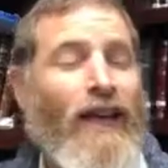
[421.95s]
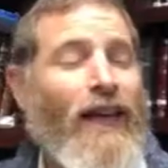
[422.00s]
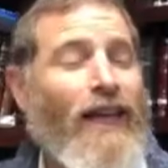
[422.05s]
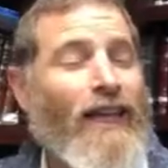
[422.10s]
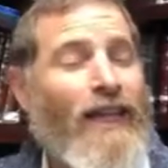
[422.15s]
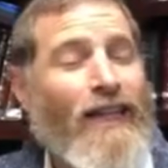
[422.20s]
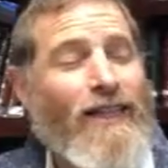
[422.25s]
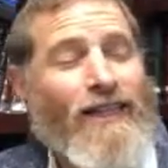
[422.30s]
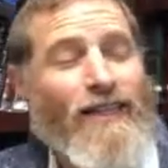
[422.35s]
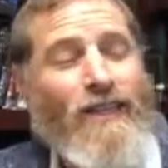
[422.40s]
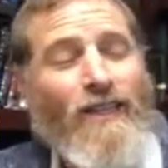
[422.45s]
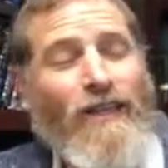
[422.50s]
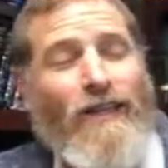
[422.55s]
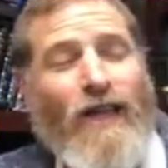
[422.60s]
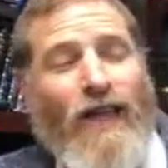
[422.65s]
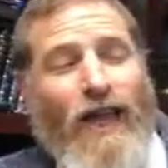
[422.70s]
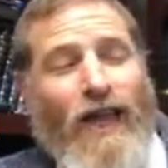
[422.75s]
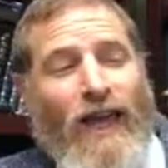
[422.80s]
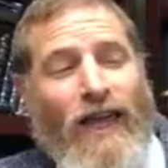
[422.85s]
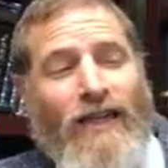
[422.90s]
And I,
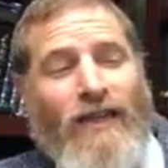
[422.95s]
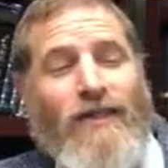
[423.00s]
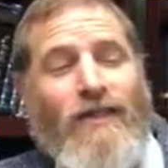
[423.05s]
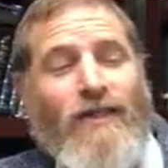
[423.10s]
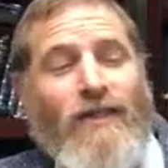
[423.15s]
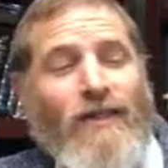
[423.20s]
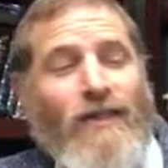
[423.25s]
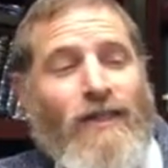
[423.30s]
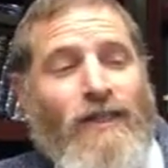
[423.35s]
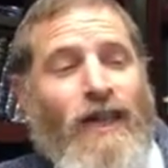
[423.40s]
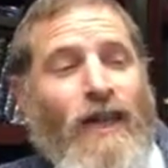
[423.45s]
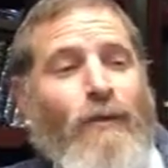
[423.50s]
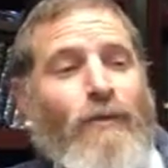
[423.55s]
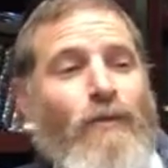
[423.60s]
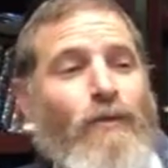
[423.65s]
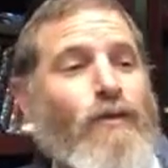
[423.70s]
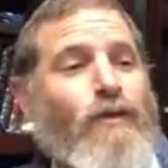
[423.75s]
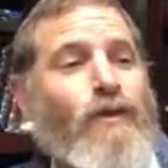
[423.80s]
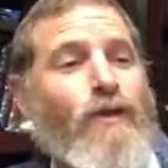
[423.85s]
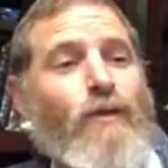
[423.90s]
it, has just
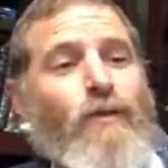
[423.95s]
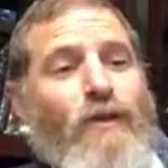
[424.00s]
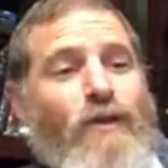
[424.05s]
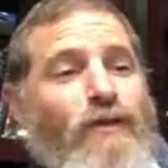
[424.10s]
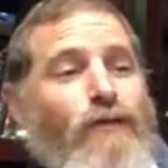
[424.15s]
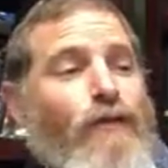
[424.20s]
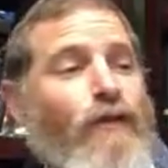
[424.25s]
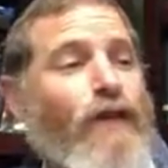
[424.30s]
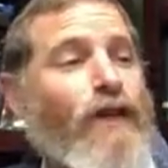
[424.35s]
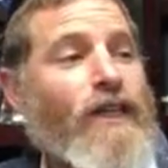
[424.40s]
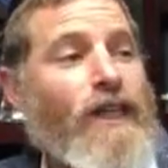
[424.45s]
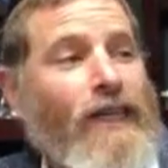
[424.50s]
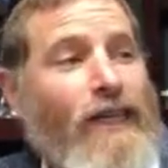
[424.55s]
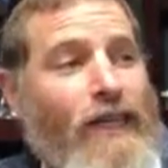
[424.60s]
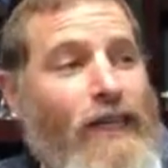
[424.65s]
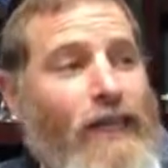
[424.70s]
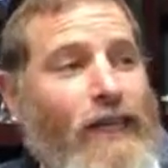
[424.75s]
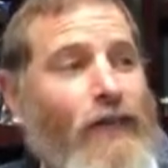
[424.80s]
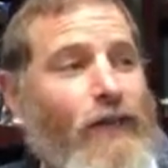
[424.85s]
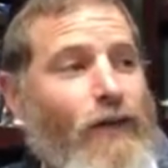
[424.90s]
happened with someone that for a
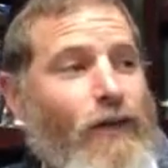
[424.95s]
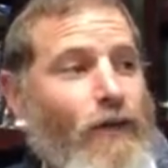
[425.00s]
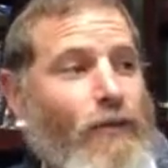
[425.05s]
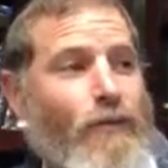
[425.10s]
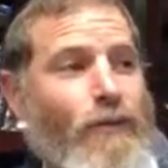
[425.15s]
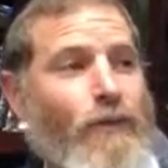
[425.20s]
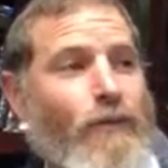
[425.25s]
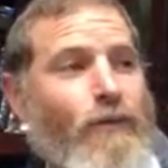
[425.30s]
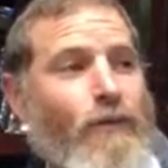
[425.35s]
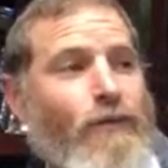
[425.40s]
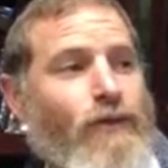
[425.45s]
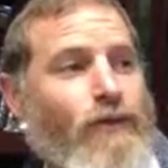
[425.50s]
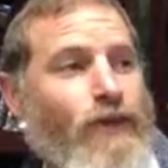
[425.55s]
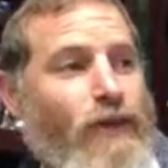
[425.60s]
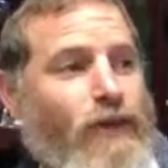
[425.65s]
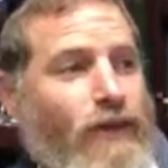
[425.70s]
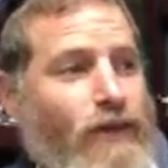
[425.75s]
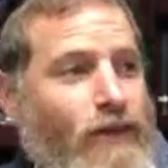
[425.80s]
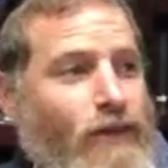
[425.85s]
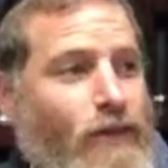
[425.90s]
year people were
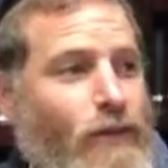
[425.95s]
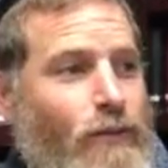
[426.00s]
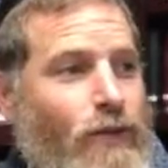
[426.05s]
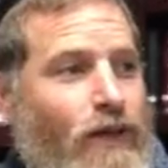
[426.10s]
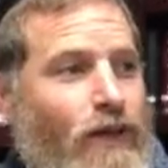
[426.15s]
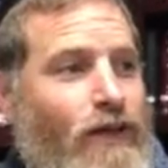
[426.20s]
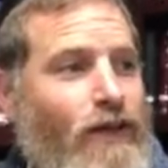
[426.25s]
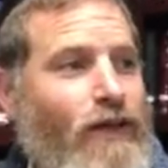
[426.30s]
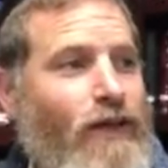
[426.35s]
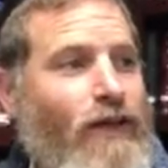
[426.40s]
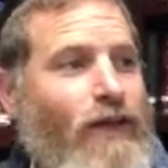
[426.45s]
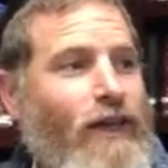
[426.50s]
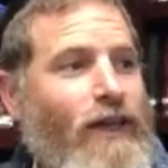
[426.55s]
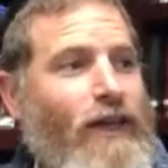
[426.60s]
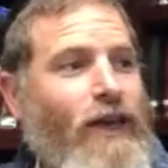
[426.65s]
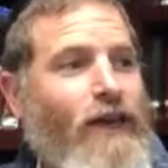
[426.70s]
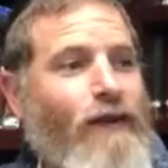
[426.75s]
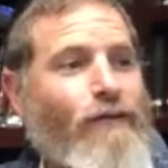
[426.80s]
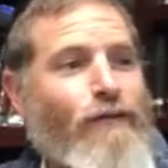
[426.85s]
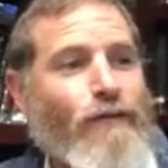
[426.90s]
saying things about,
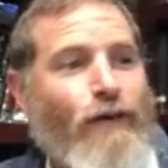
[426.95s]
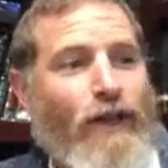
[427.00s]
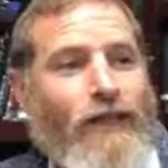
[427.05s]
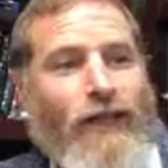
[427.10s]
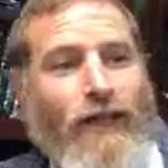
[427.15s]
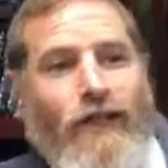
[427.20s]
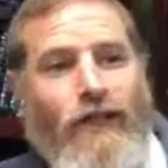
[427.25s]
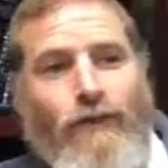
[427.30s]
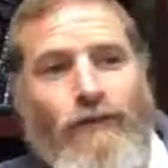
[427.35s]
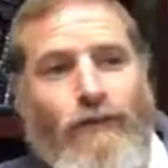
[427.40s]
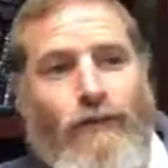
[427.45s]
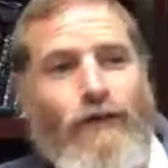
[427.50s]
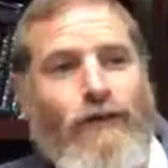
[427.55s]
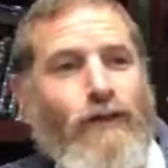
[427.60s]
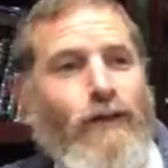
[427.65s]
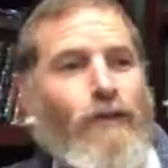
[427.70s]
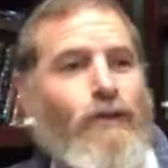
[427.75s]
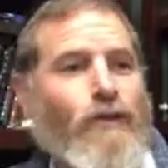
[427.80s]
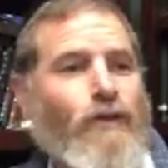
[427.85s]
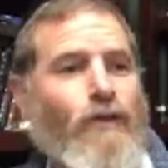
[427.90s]
and finally I
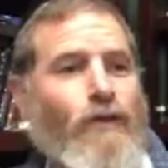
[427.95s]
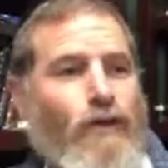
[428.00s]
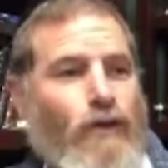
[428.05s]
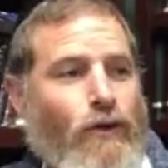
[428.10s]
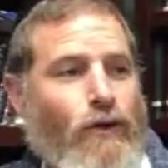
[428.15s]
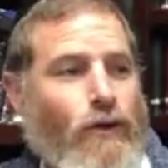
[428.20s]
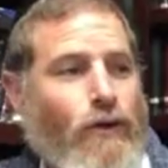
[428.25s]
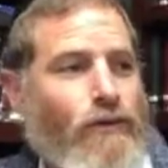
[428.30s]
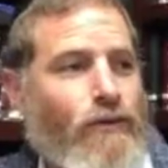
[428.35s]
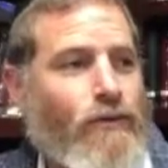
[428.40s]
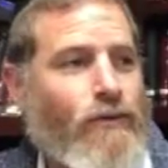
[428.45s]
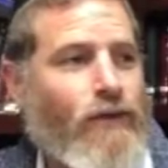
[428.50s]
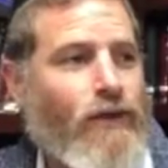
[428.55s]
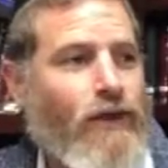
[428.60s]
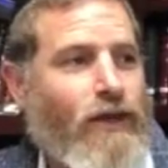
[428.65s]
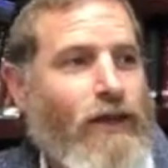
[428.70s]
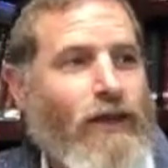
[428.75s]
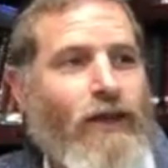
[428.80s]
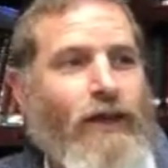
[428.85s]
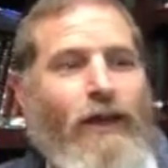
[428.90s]
convinced someone to call him,
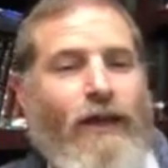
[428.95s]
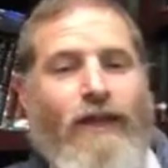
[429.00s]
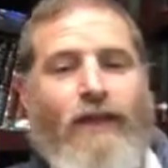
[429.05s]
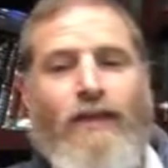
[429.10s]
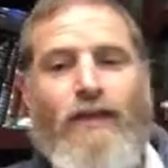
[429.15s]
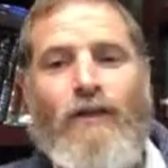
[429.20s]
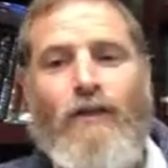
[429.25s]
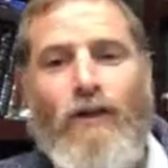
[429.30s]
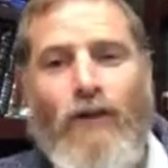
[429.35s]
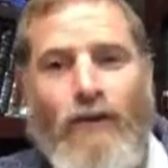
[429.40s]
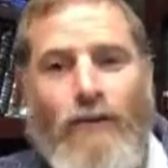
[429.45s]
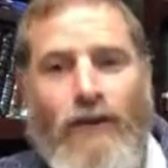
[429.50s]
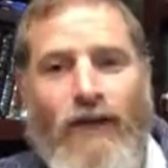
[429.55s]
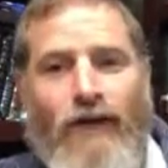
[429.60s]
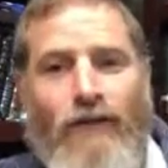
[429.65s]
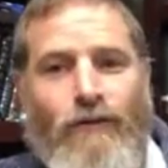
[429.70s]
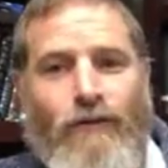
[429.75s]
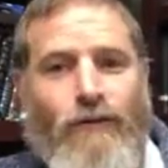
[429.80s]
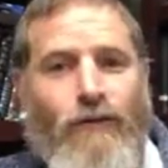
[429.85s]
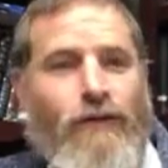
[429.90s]
and he told me
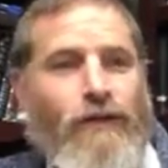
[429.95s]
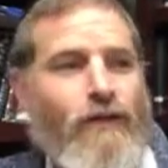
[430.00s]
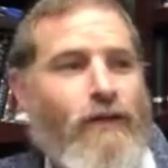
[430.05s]
afterwards.